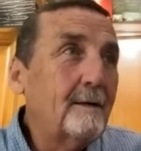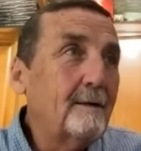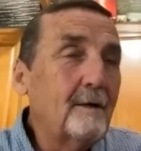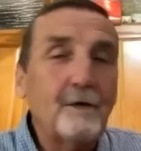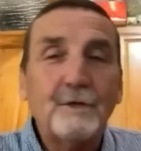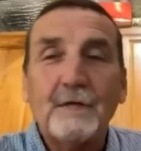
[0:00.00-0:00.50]

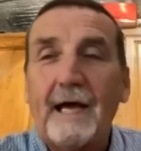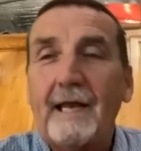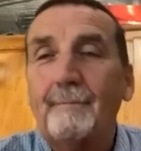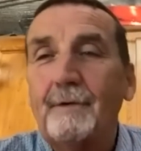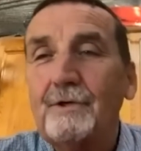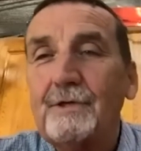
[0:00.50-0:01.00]
Los
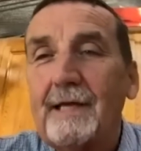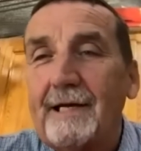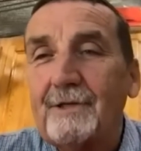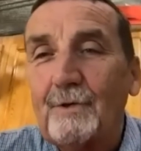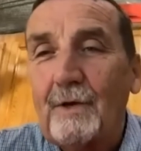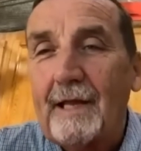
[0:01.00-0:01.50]
Alamos
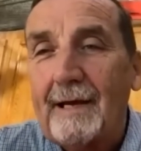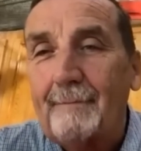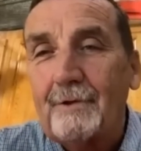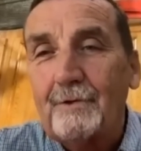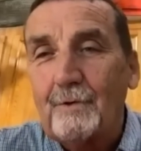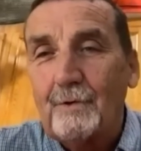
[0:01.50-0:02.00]
National
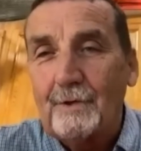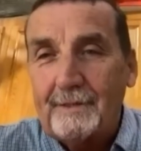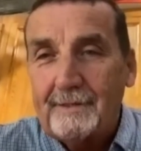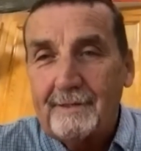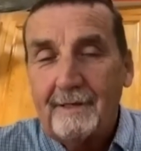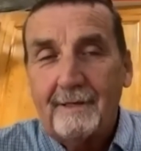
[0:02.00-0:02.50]
Laboratory,
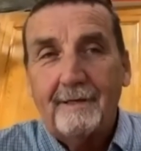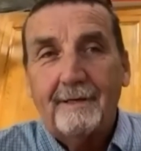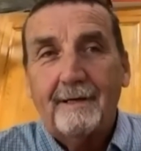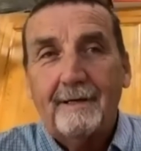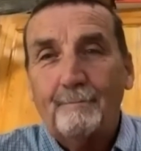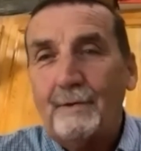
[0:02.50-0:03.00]

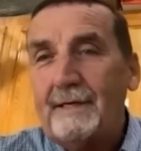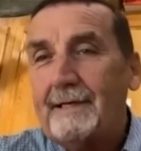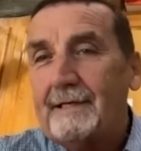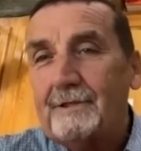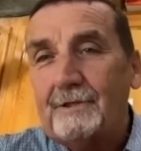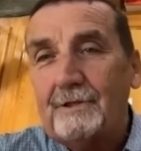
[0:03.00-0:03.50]

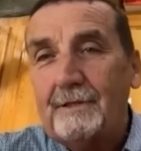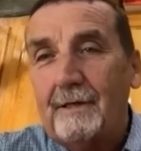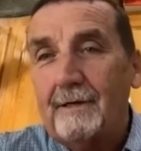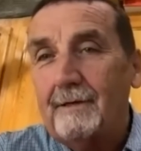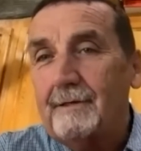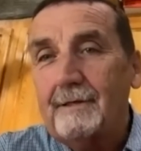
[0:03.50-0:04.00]
PhD,
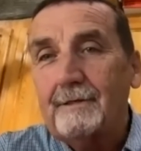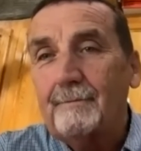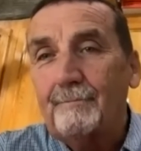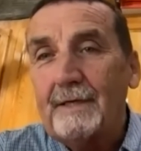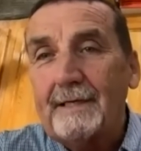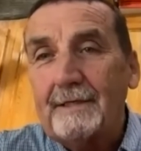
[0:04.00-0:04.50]
uh, a
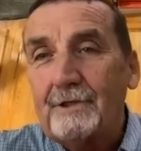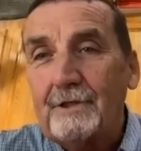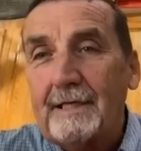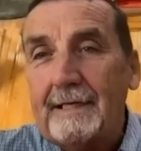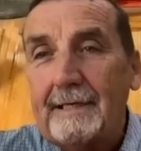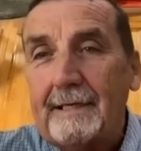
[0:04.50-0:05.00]

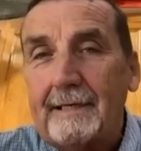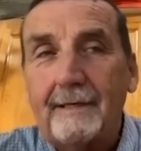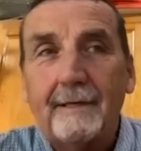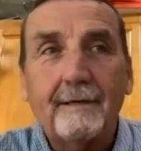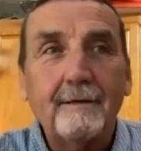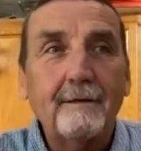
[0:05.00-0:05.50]

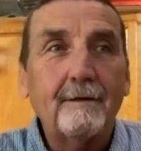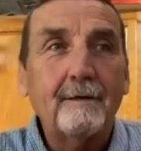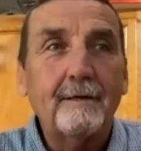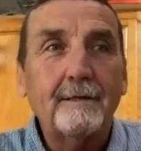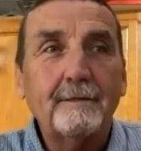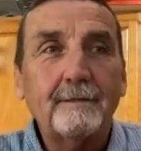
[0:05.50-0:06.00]
PhD.
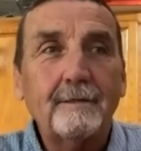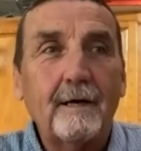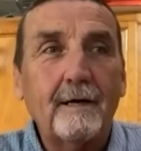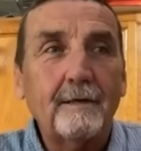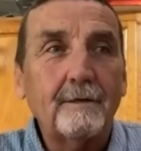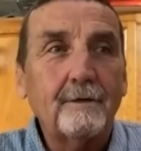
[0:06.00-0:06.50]
He's
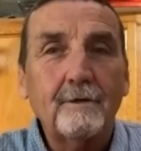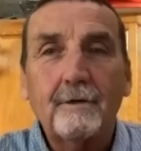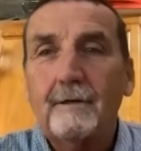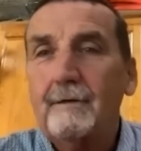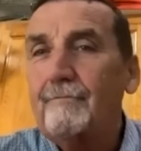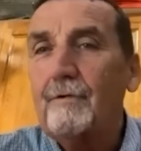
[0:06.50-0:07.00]
got a
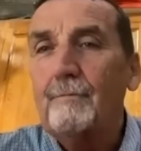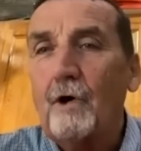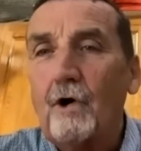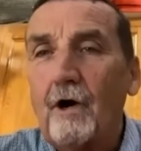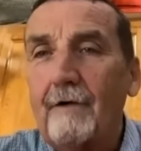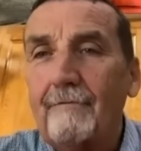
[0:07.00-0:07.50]
from
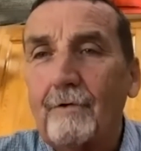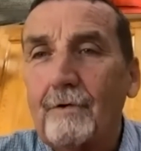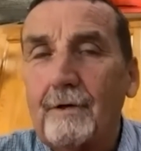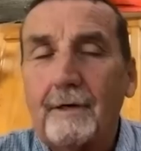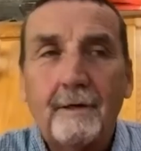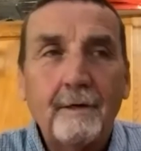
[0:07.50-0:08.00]

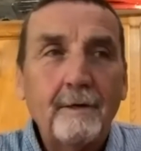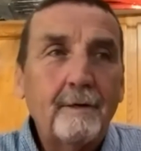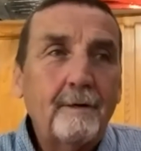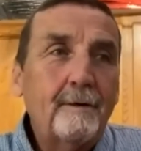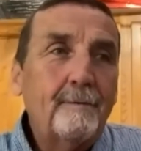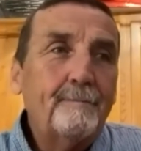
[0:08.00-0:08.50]
Harvard.
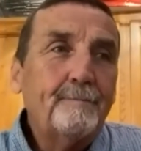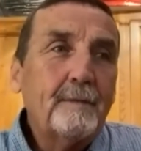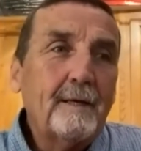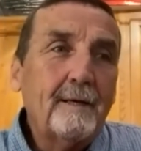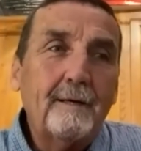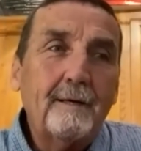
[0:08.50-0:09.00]

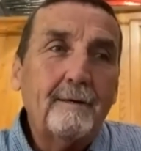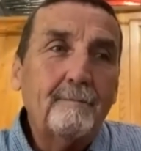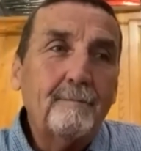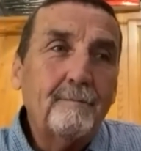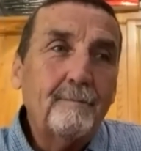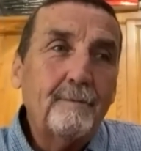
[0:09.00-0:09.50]

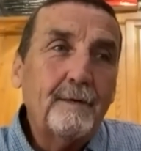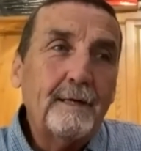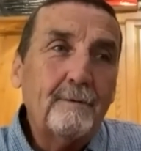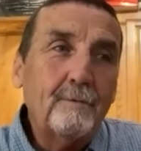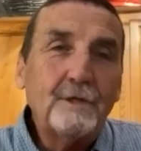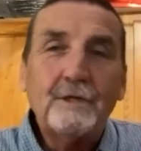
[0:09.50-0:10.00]
Um,
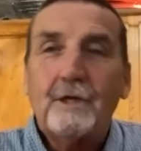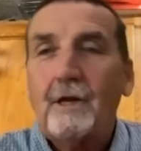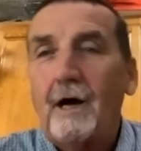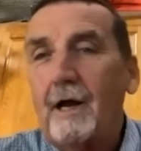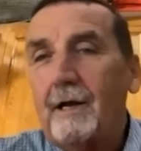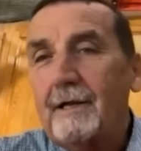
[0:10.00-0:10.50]
he runs the
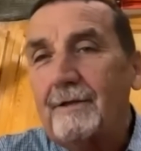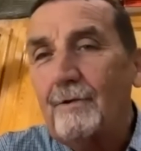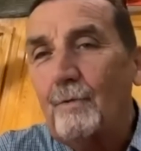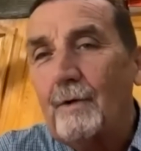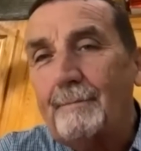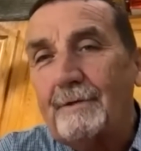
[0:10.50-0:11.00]
non-lethal
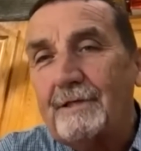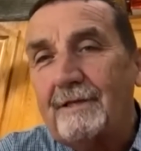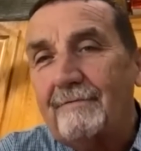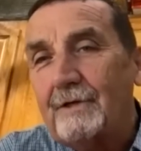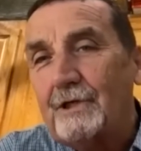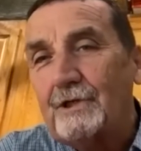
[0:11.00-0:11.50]
weapons
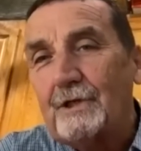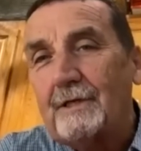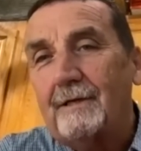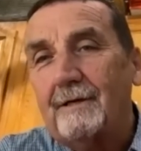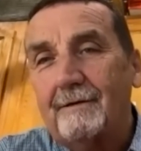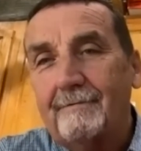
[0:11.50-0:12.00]

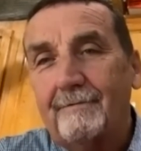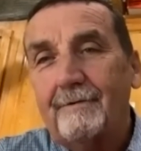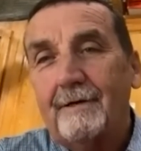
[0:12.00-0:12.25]
division of